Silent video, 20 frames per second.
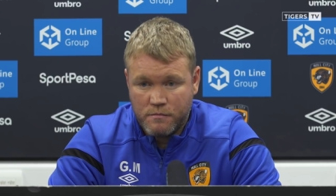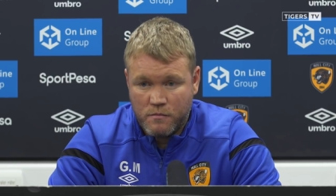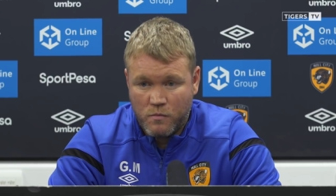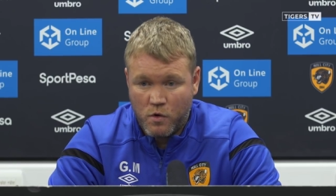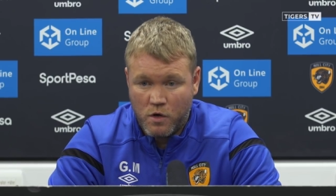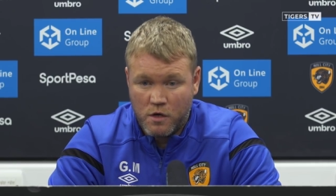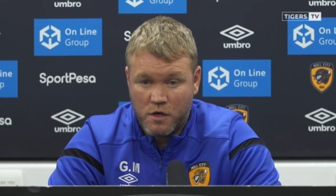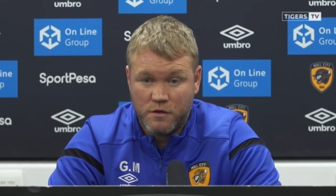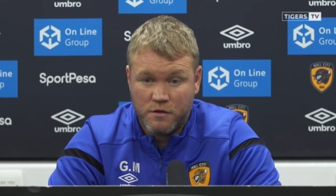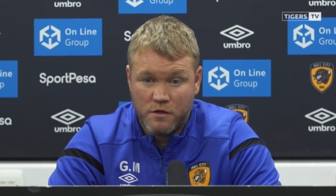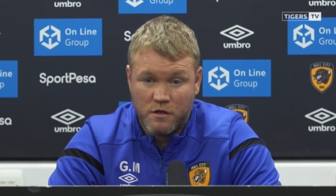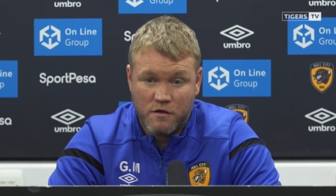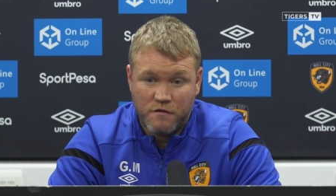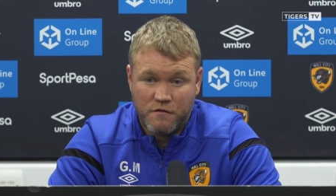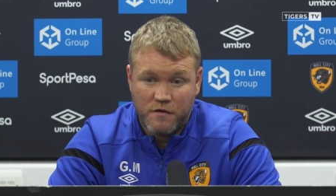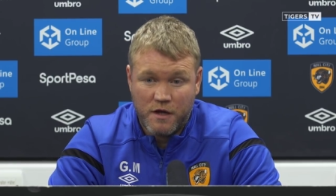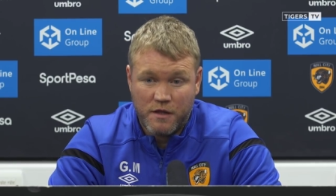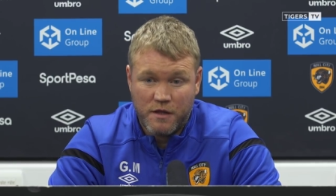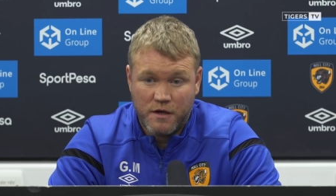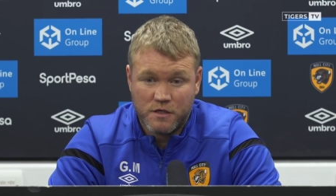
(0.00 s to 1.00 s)
what can
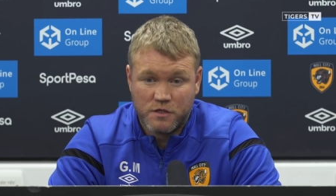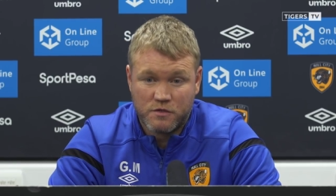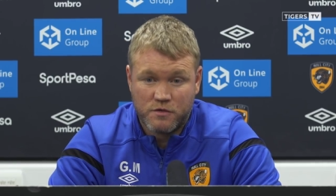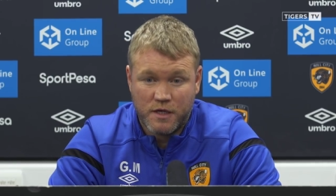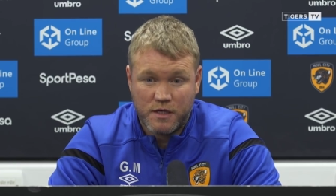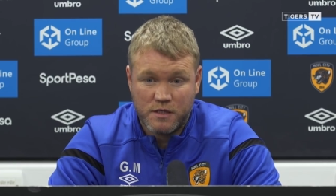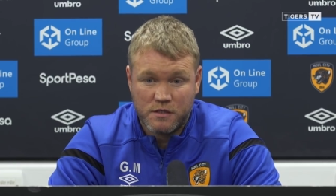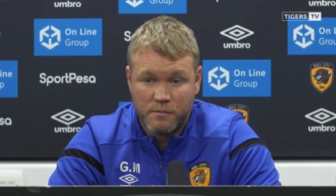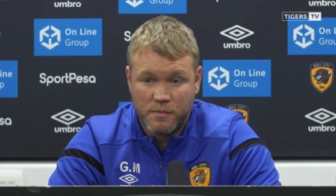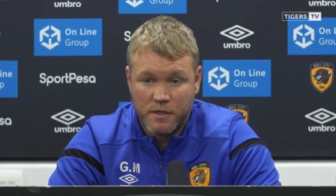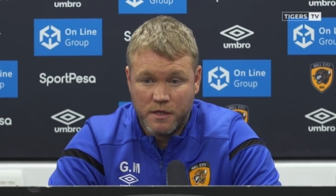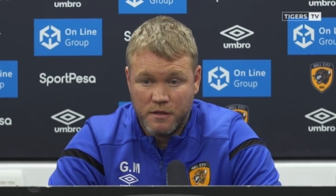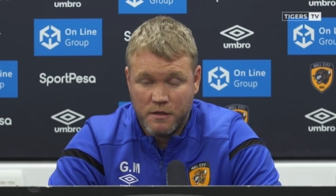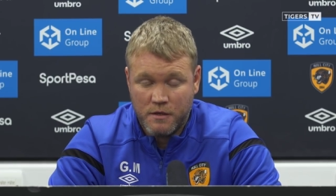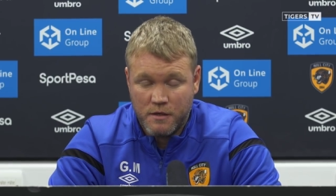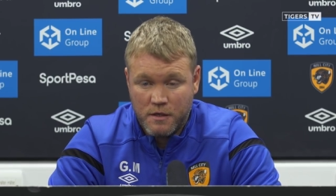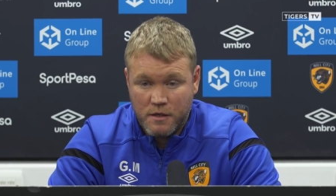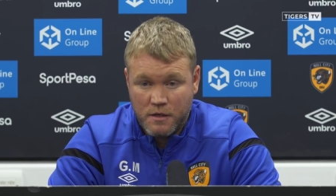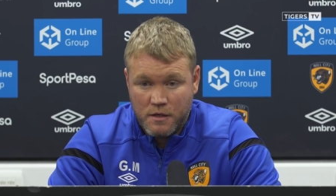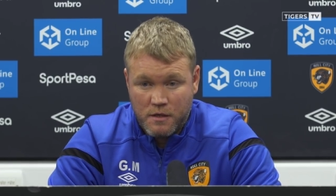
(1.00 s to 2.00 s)
nullify their strengths a bit.
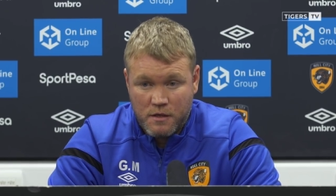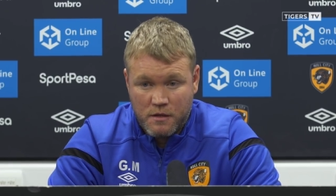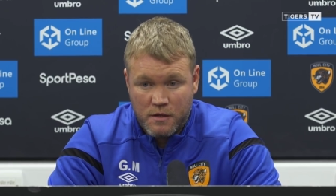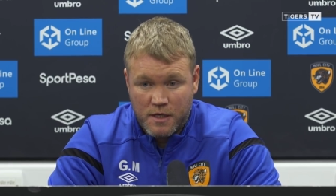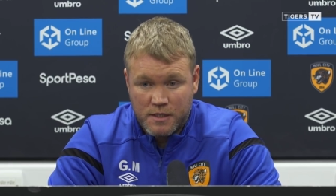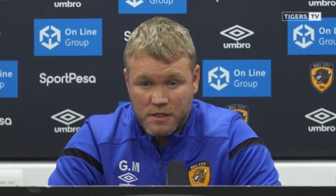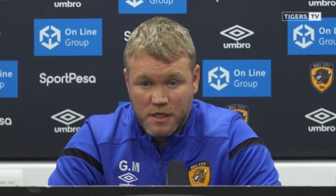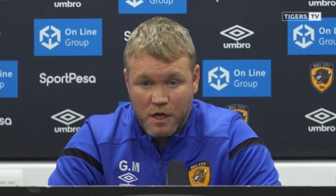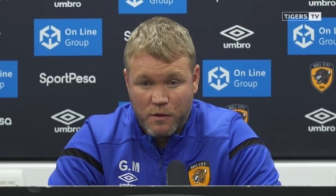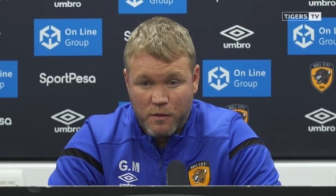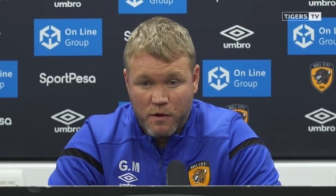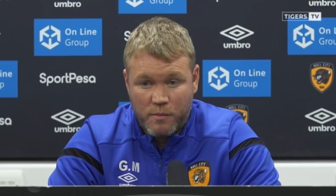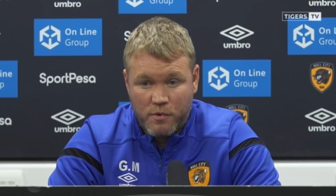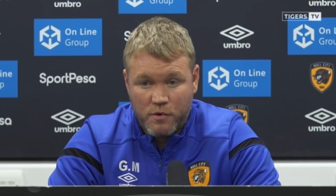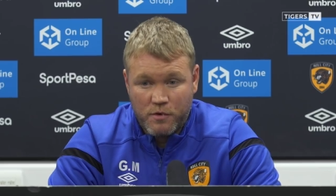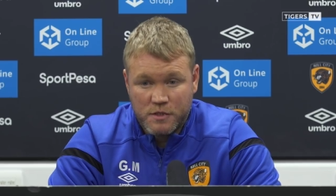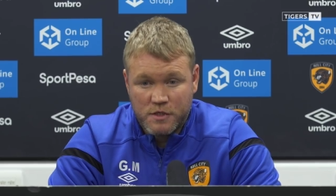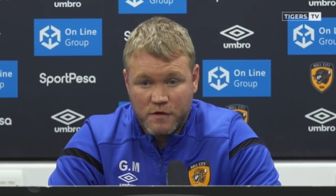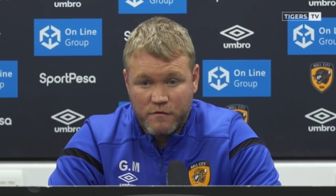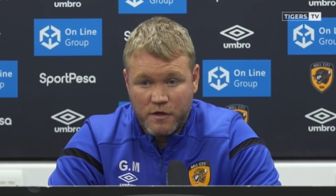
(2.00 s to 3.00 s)
That's how we
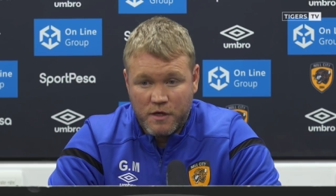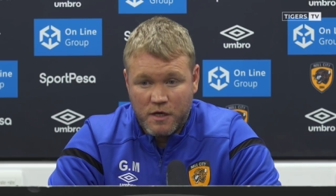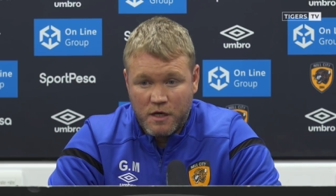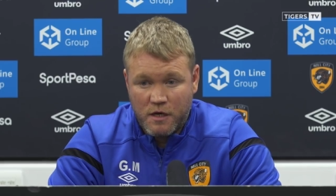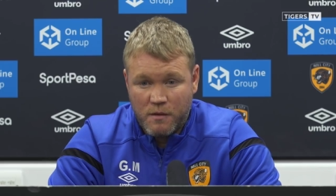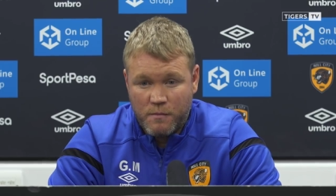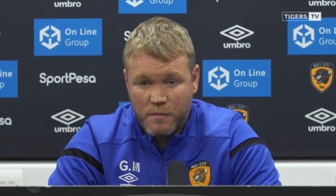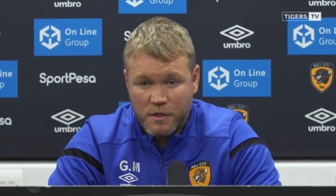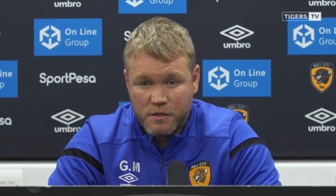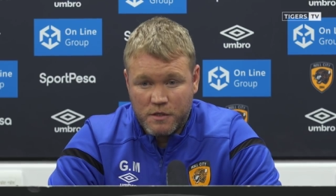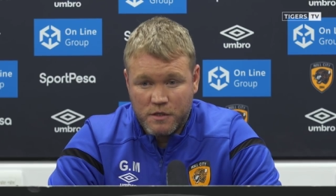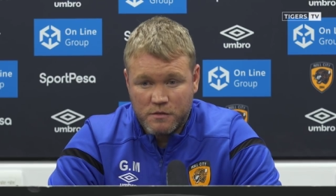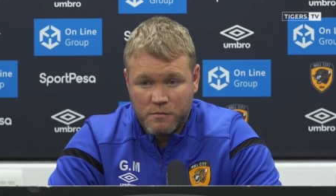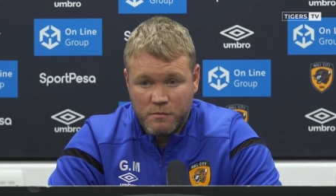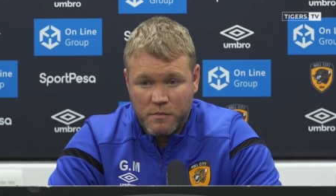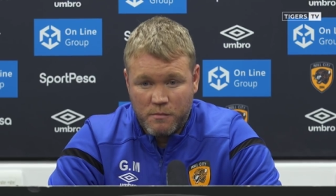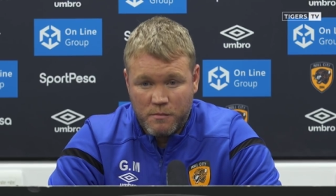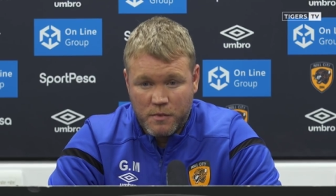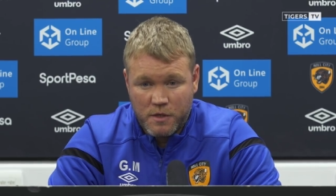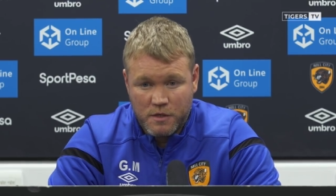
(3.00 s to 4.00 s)
approach every game, and it
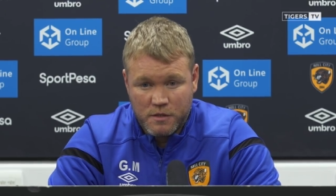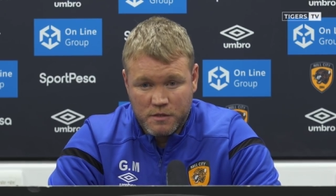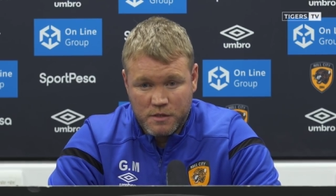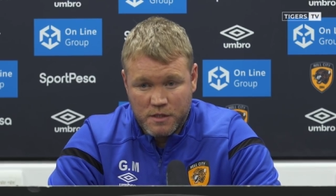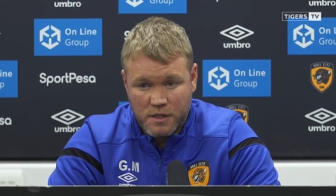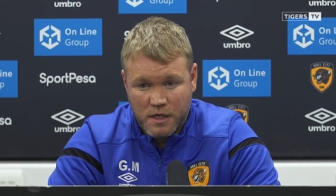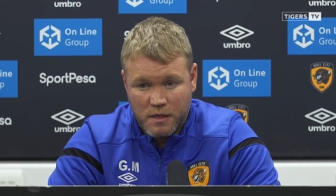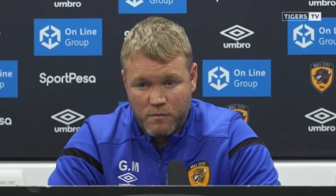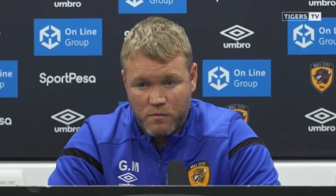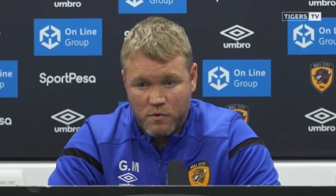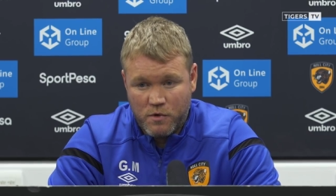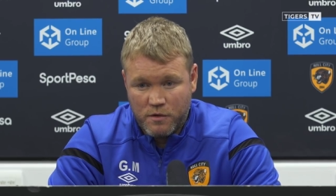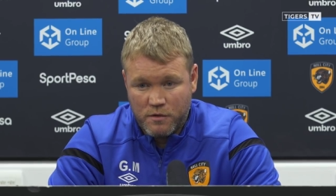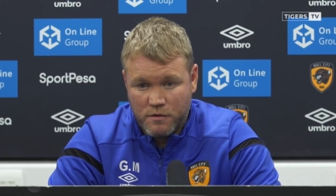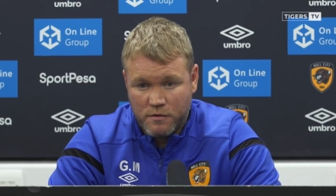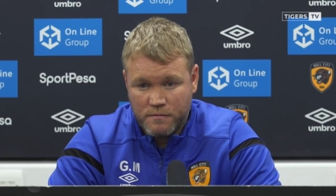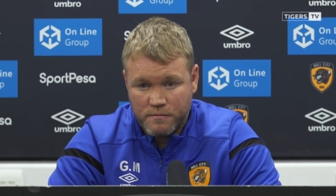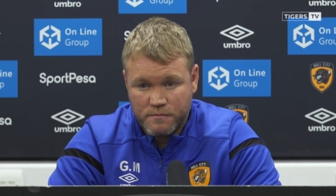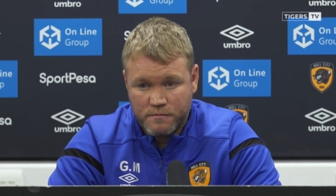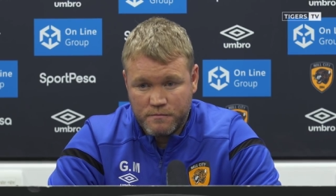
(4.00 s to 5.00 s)
doesn't mean because the team
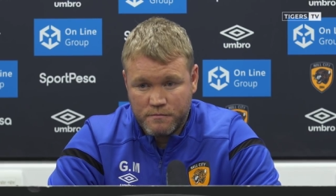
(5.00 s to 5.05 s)
won